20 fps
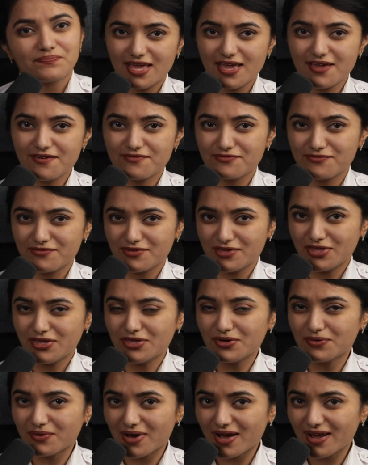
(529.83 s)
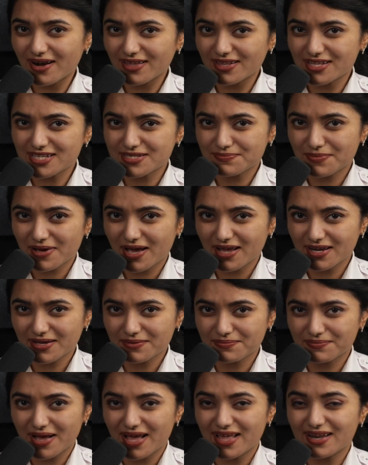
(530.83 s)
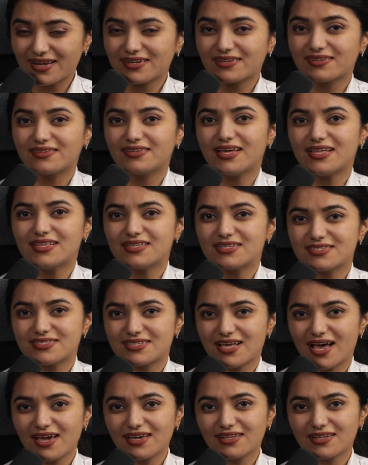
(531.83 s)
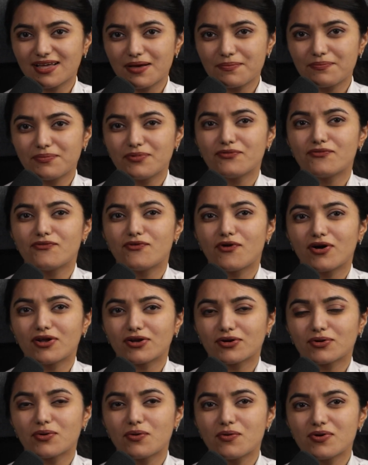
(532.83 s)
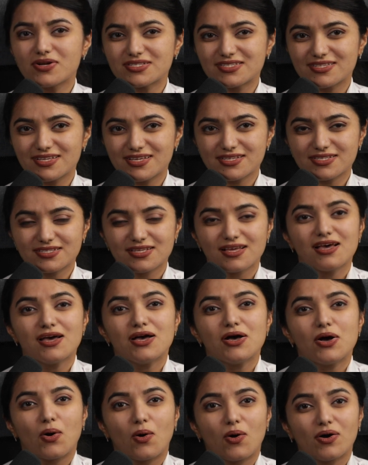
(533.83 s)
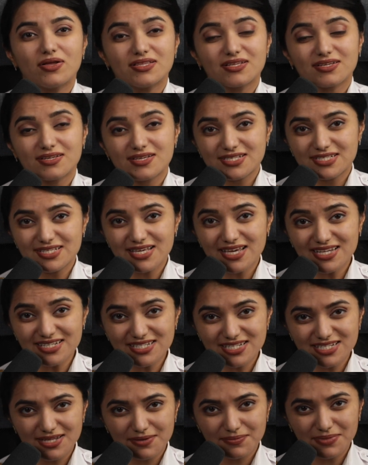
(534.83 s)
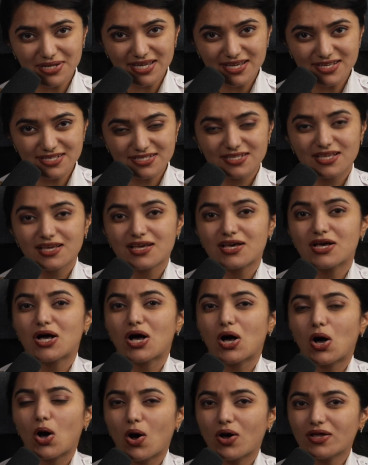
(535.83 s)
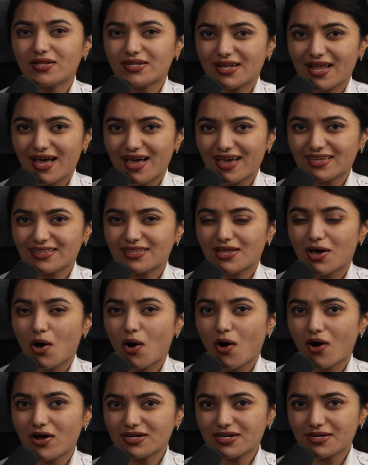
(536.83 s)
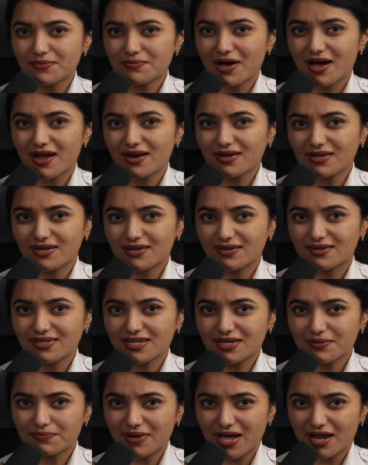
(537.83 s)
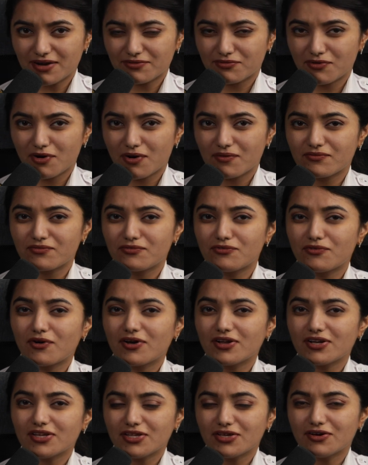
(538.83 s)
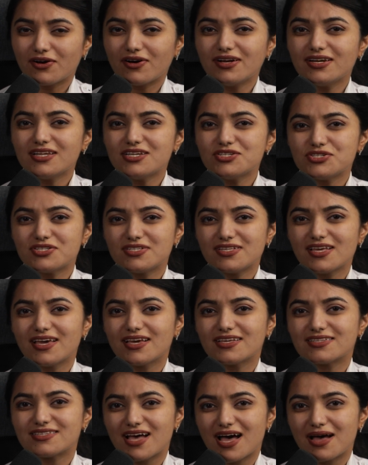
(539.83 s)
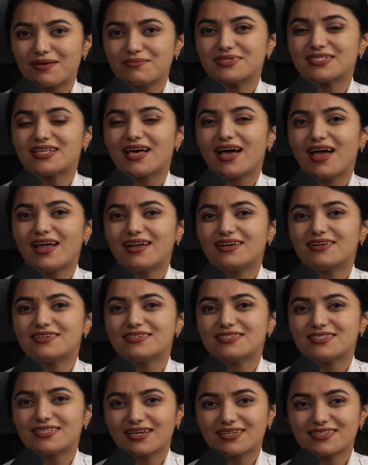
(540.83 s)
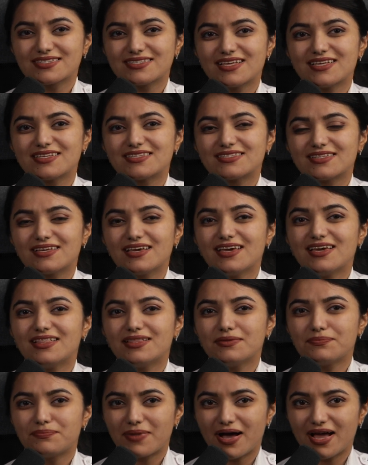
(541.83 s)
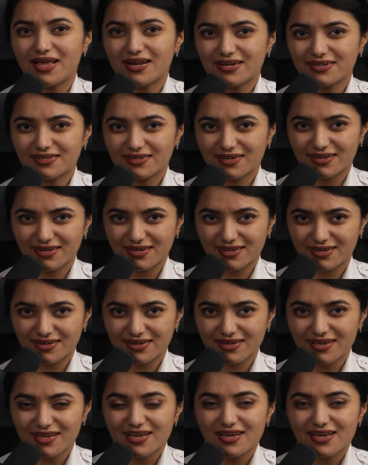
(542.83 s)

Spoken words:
If you are an aspiring pilot, then sign up for courses on CNTAA's online on-demand learning platform for your DGCA exams and success in pilot career.